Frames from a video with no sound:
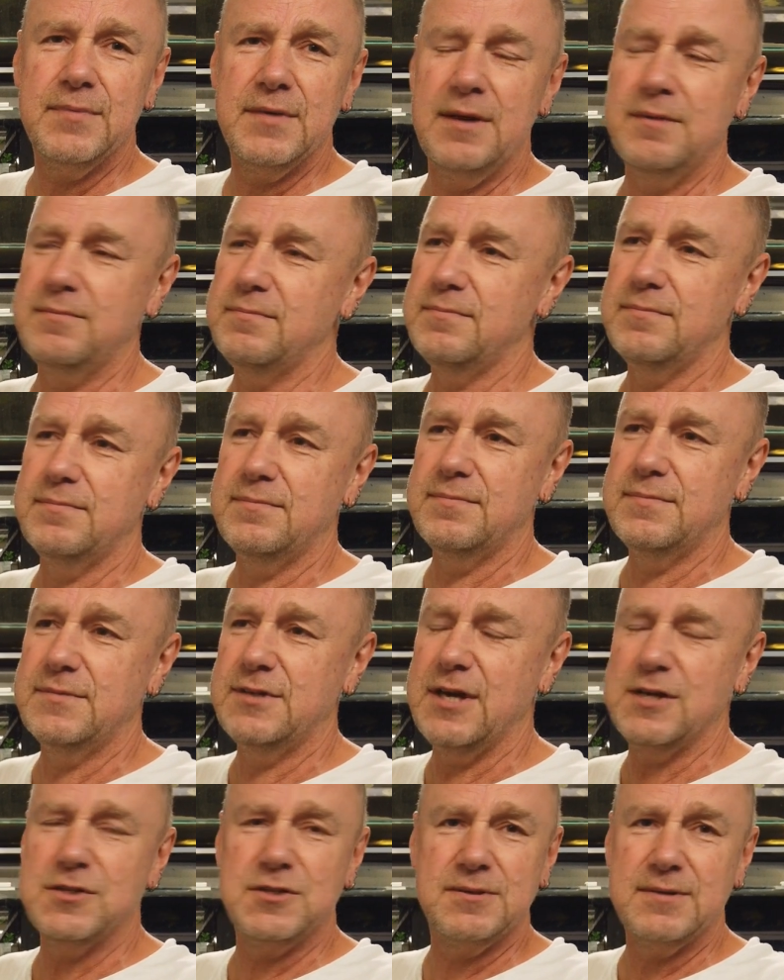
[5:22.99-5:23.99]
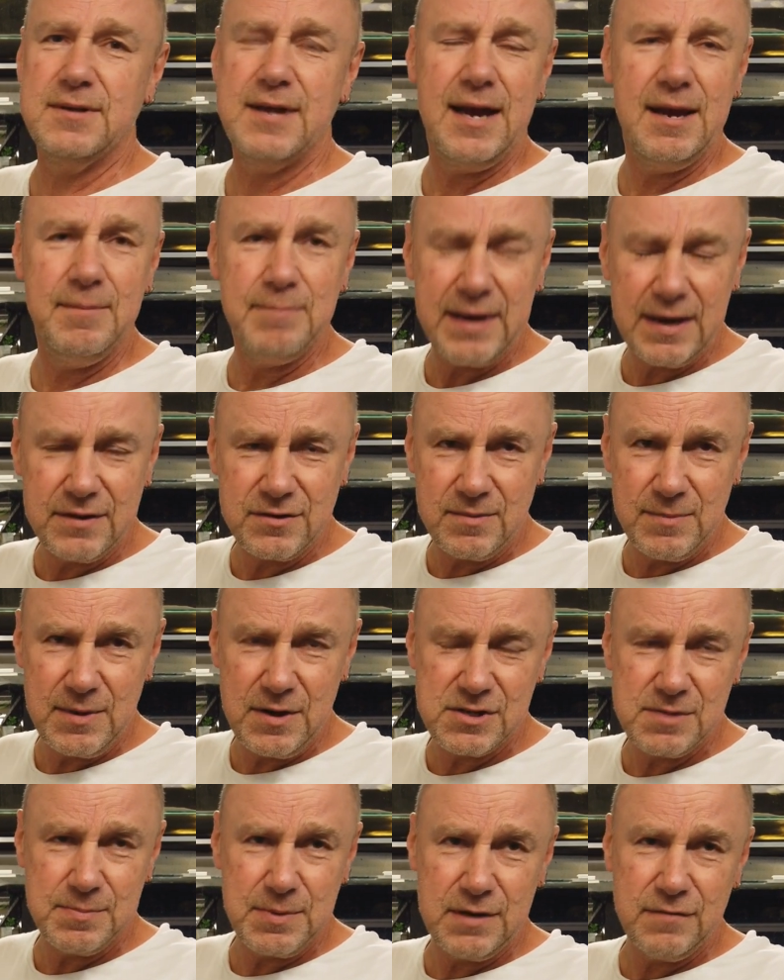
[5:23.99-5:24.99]
it just came back to me
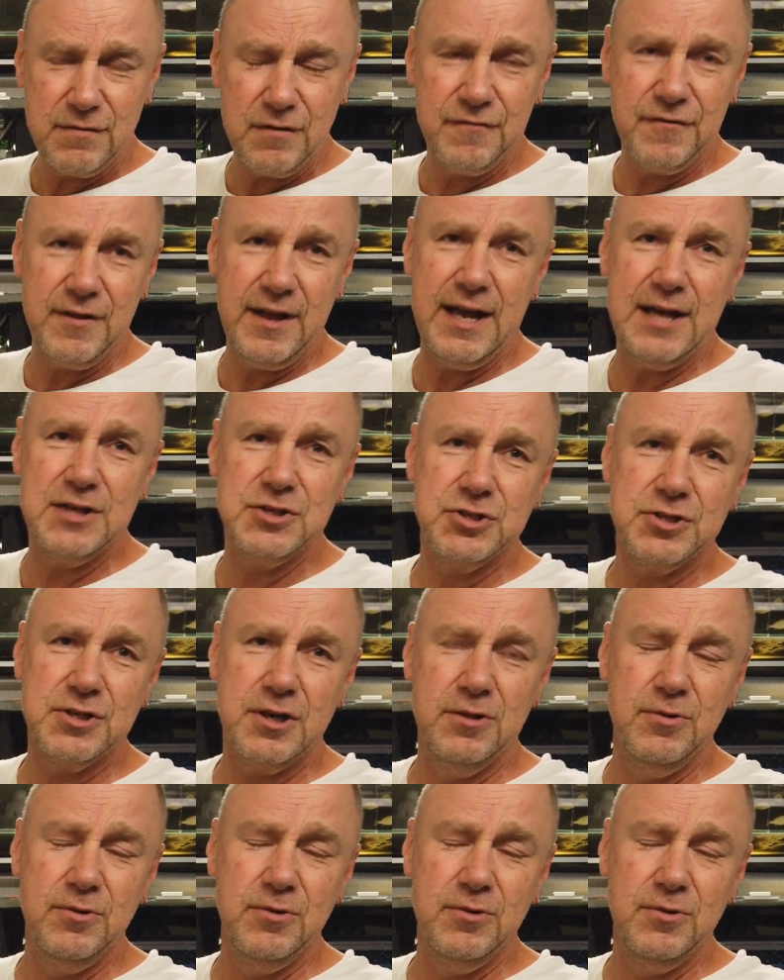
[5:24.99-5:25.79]
as a bit of a flash.